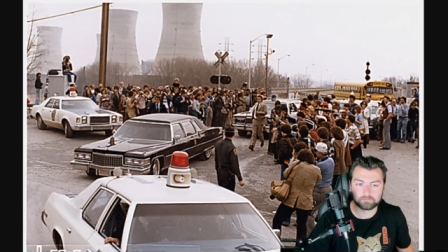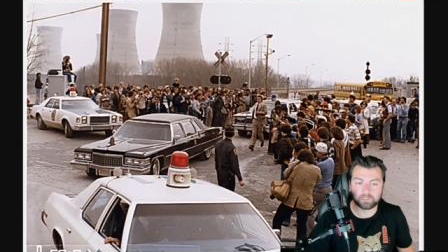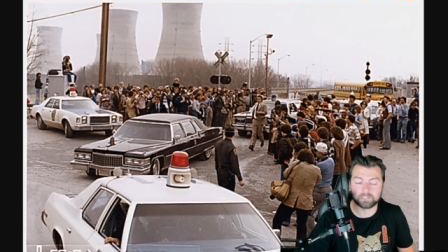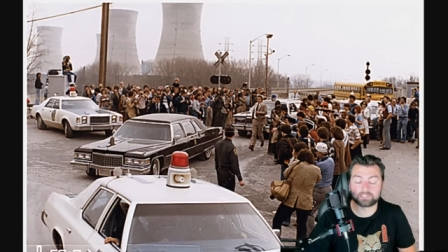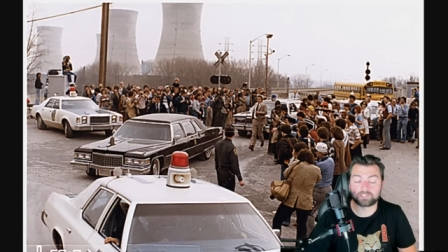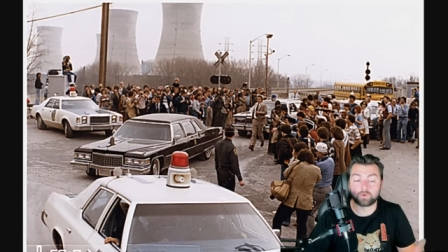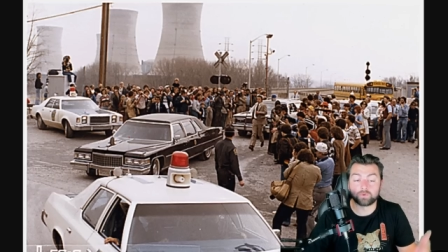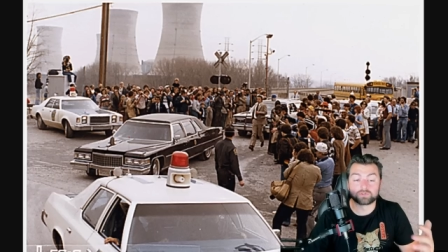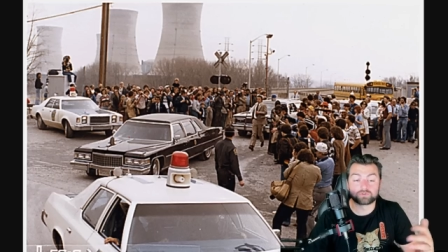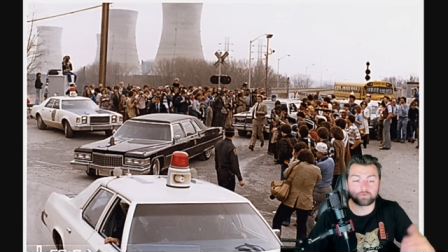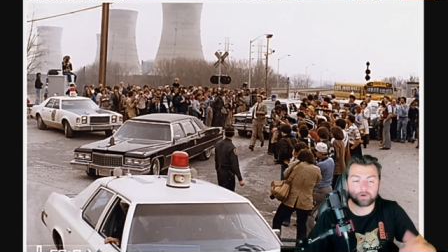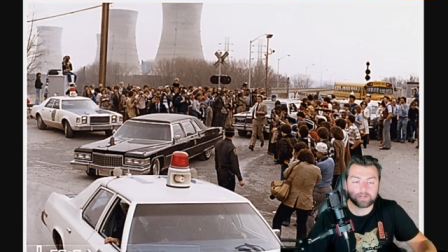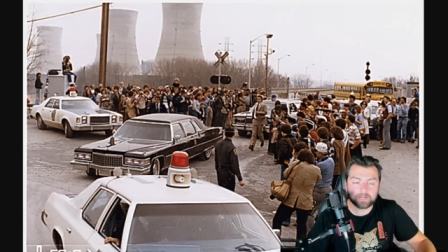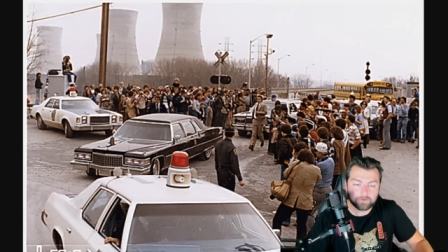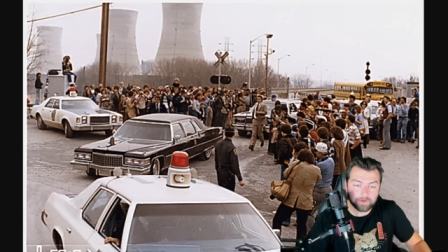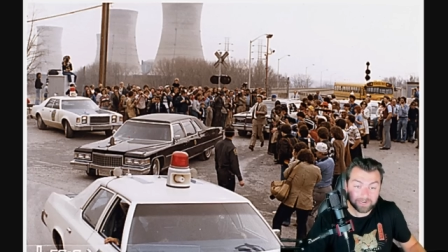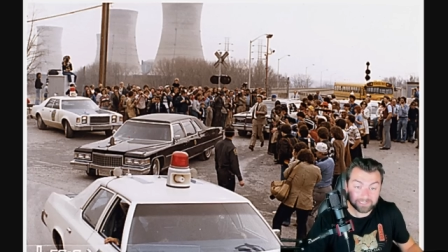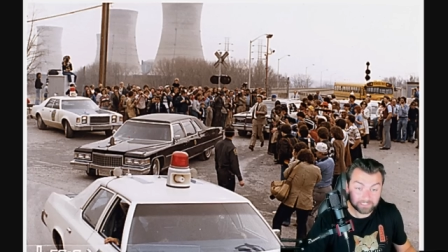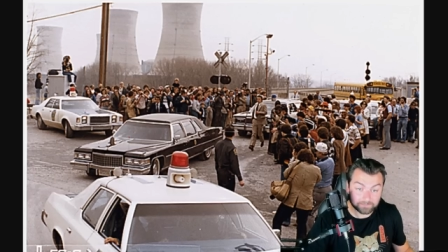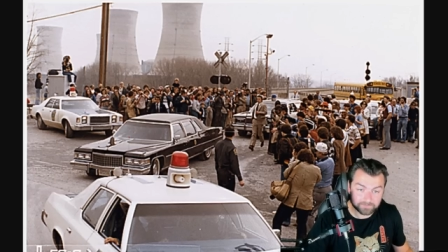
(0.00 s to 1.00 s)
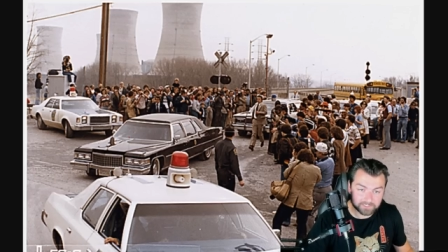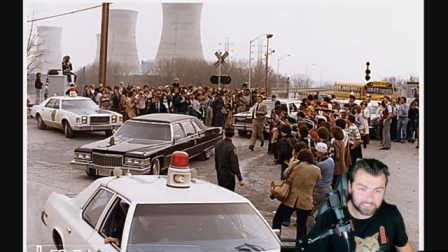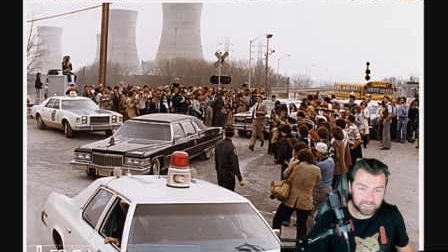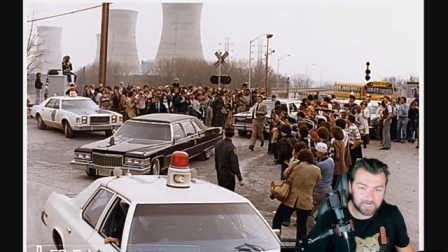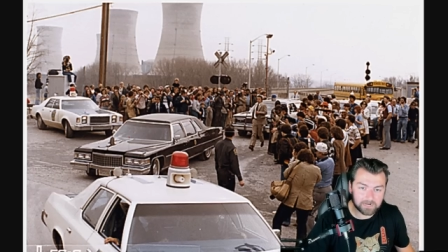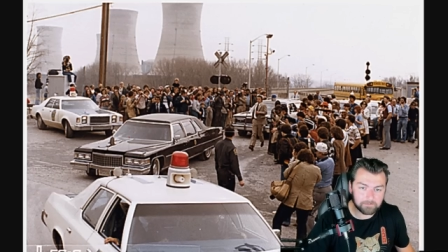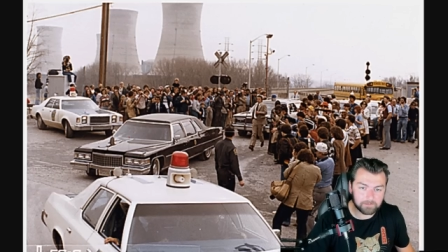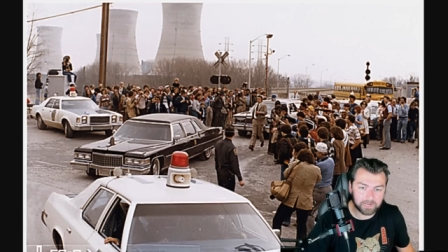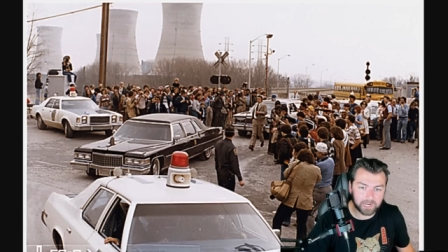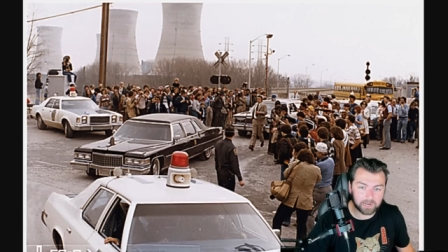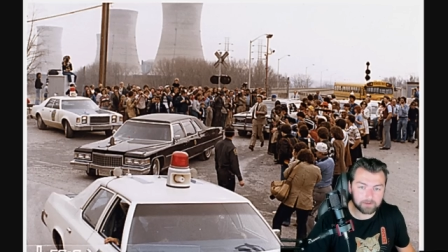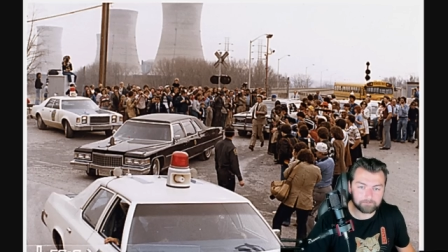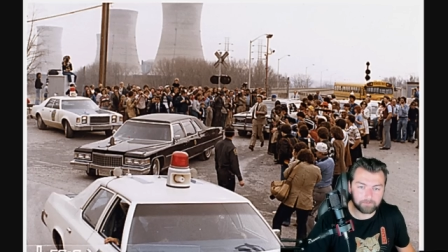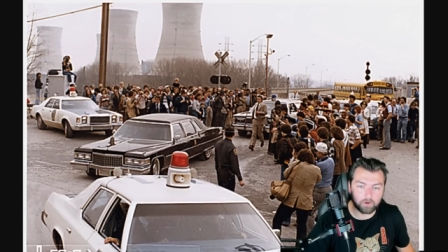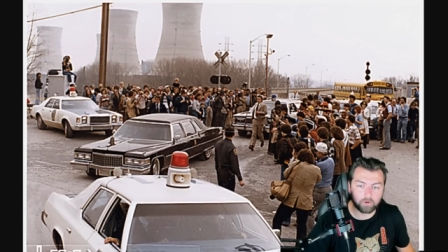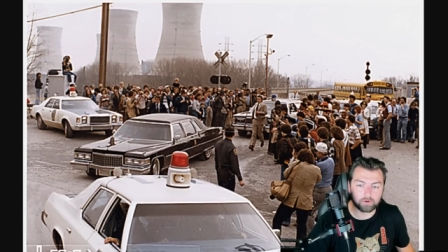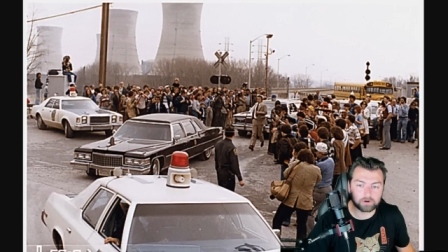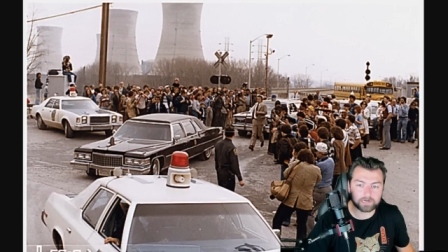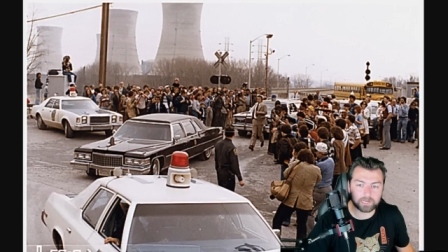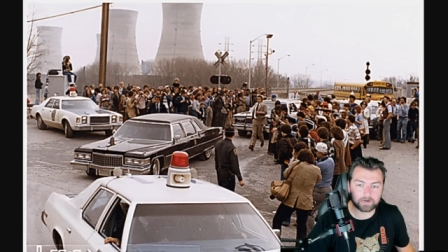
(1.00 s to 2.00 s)
And so as radioactive steam began
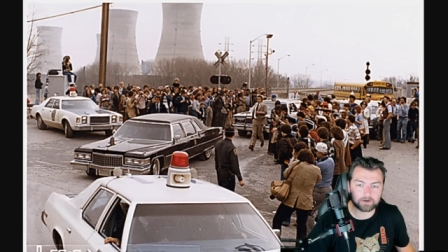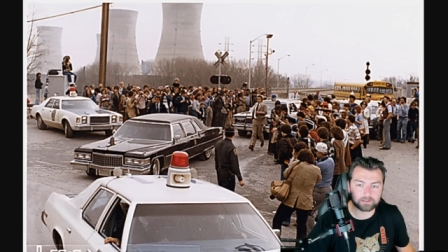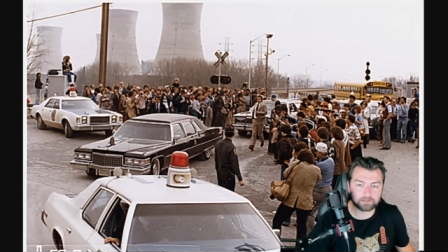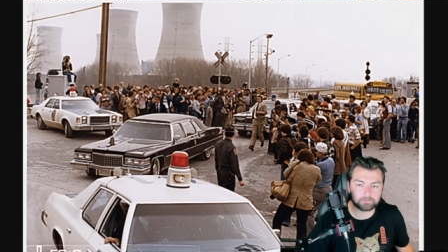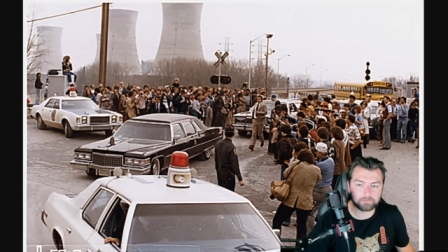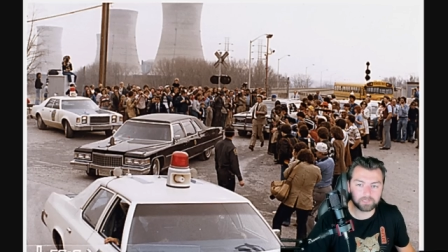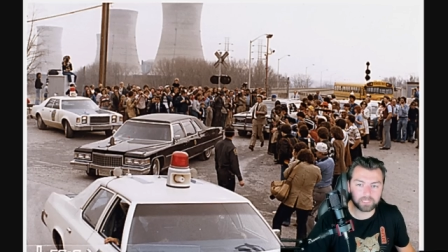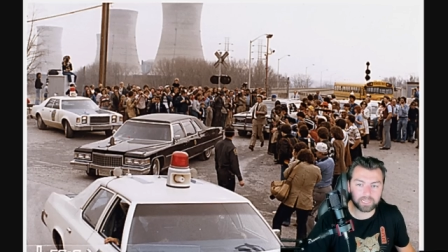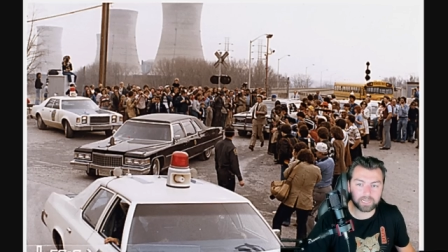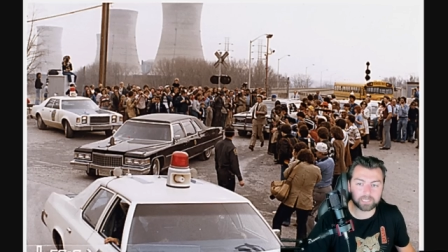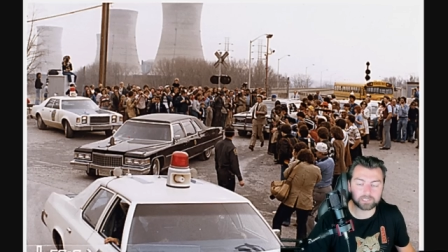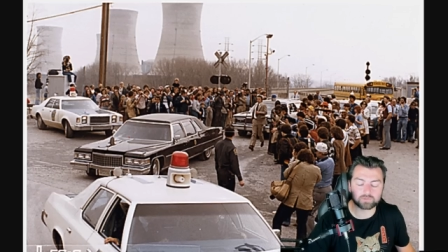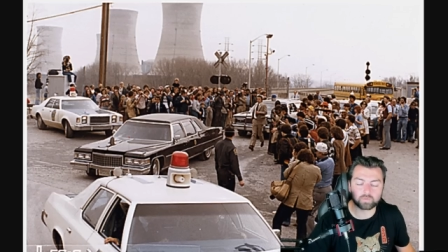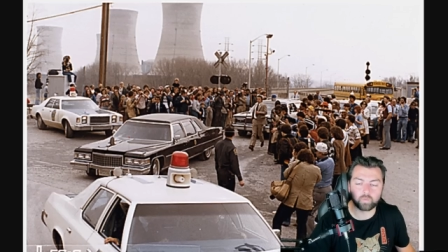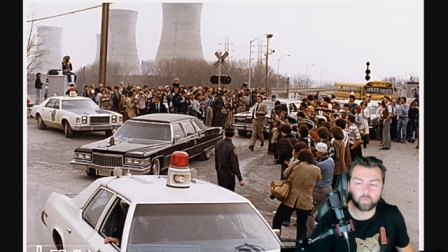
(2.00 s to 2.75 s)
pouring out of the plant,